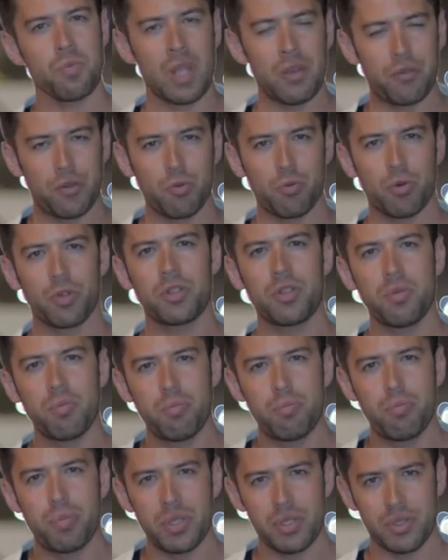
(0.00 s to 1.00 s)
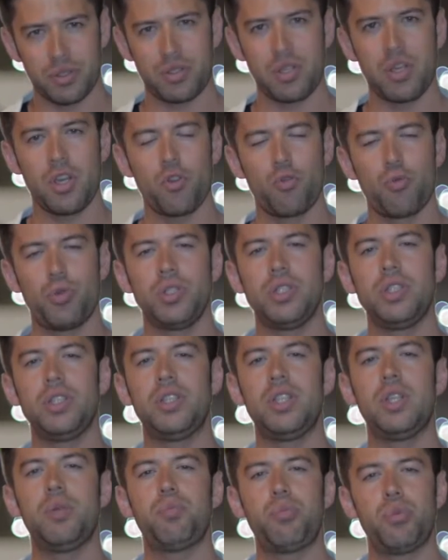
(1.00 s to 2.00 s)
If you want to build really
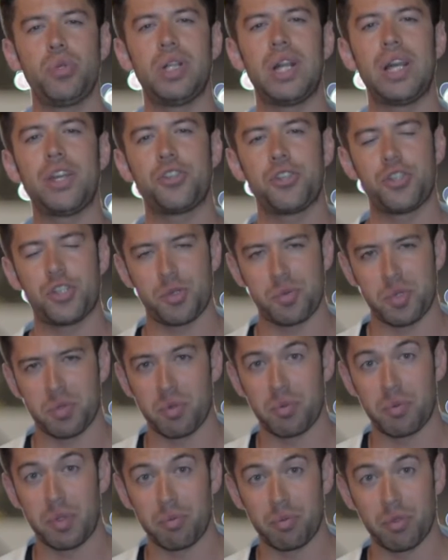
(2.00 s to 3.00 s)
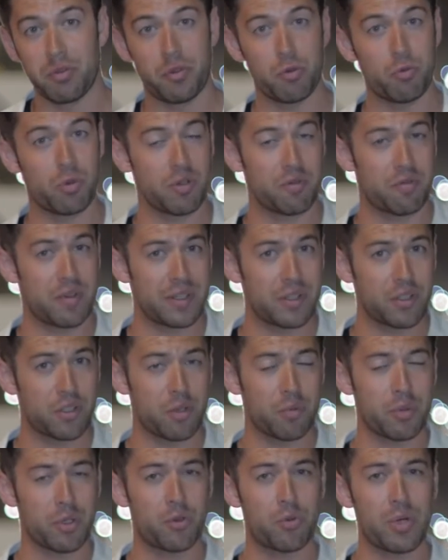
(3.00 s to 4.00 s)
deep relationships with people, if you want to find a
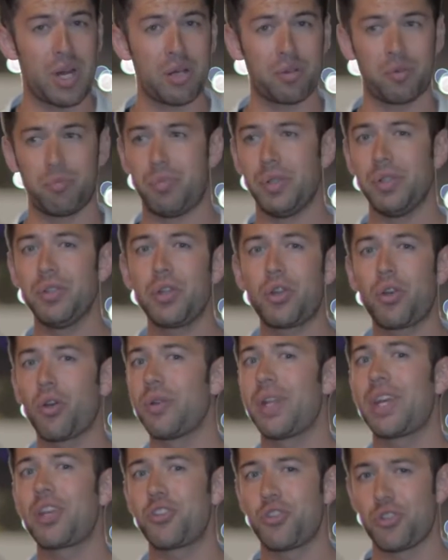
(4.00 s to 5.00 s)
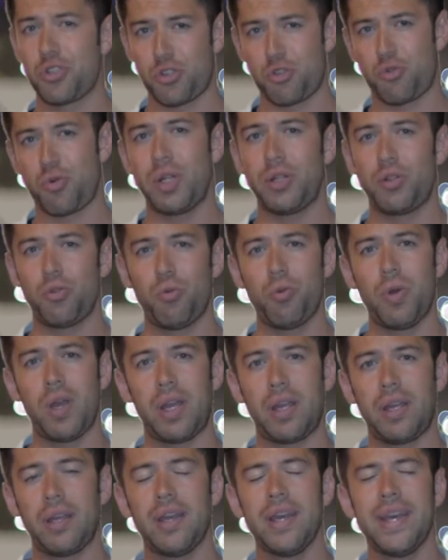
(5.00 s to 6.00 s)
common ground, build a connection straight
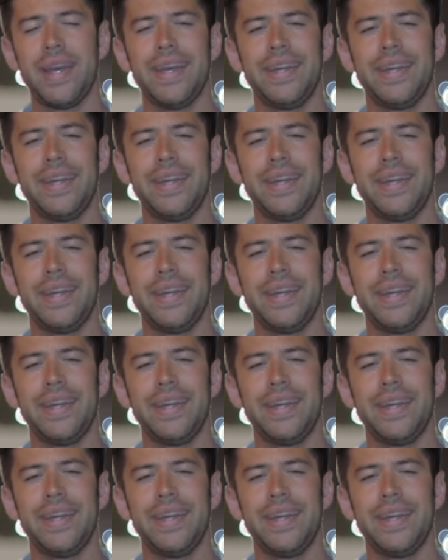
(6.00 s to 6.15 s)
away,